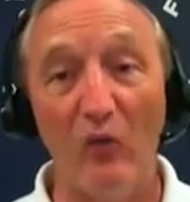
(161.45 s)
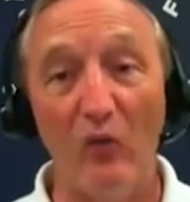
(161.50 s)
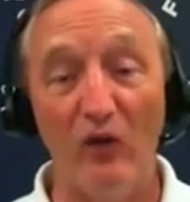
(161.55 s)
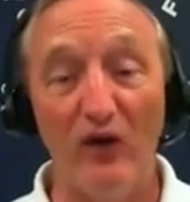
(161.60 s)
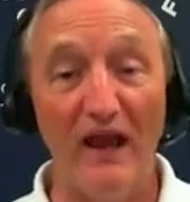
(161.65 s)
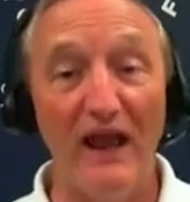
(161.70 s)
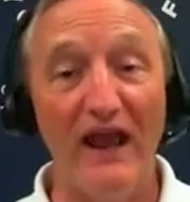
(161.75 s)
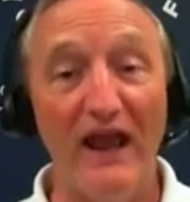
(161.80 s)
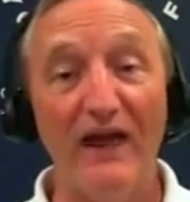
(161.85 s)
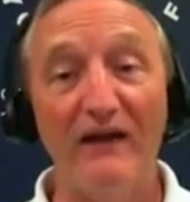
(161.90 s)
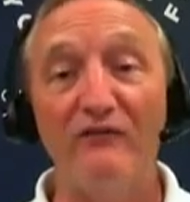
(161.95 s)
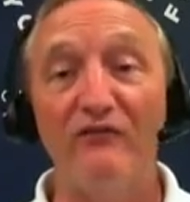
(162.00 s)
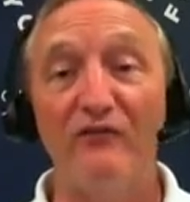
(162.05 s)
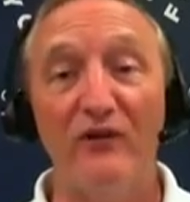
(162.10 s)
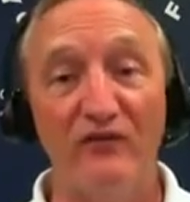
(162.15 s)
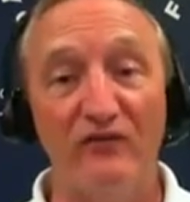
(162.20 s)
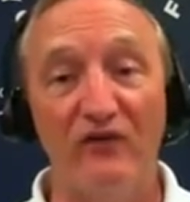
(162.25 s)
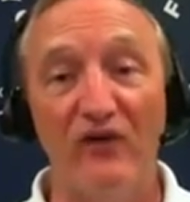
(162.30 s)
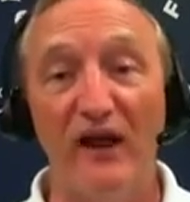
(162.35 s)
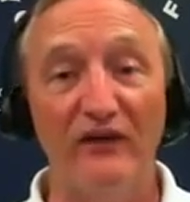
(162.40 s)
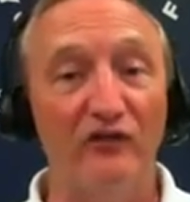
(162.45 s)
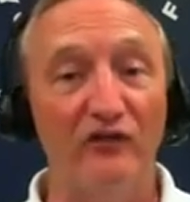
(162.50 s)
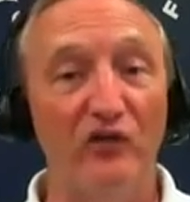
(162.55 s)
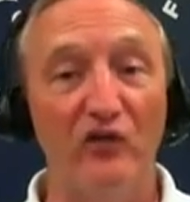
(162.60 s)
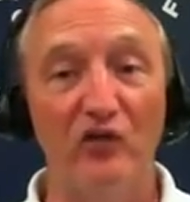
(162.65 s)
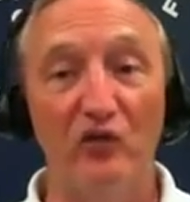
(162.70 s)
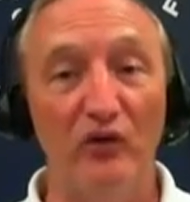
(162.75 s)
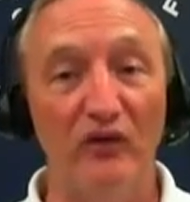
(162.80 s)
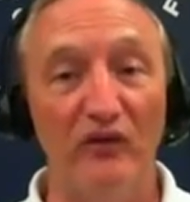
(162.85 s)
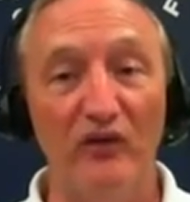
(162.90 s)
where every flight
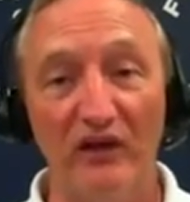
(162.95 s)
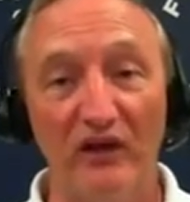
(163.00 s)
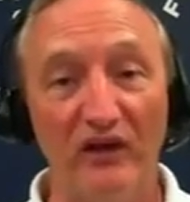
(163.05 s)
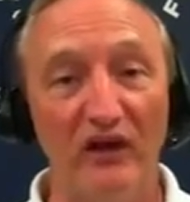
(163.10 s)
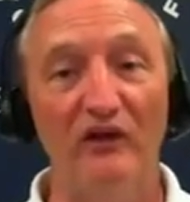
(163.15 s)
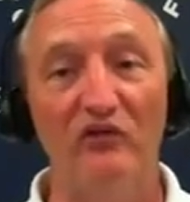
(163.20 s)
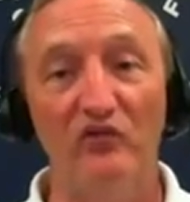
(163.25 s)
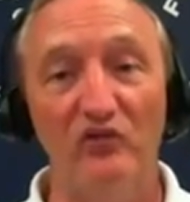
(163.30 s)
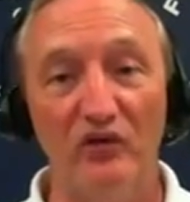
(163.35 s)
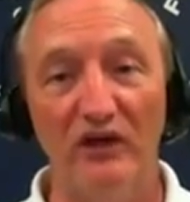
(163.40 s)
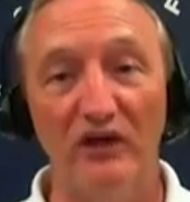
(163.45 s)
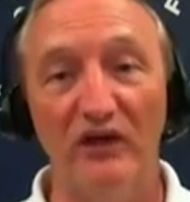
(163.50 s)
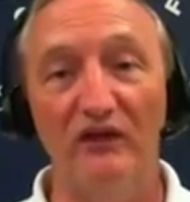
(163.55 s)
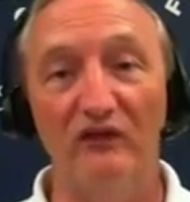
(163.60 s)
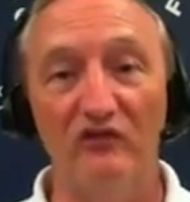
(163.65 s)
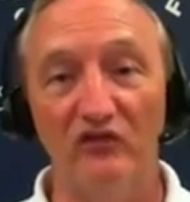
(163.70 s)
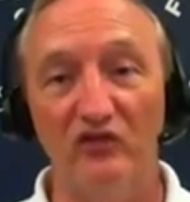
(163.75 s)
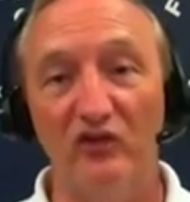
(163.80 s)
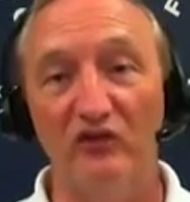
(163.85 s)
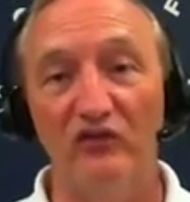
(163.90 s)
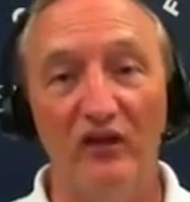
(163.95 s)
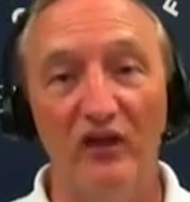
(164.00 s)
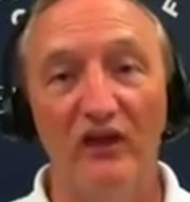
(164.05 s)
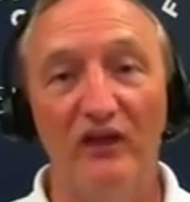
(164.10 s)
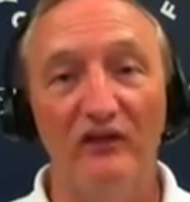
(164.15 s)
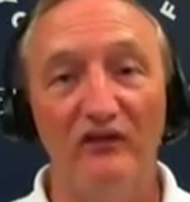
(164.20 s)
school in the country is just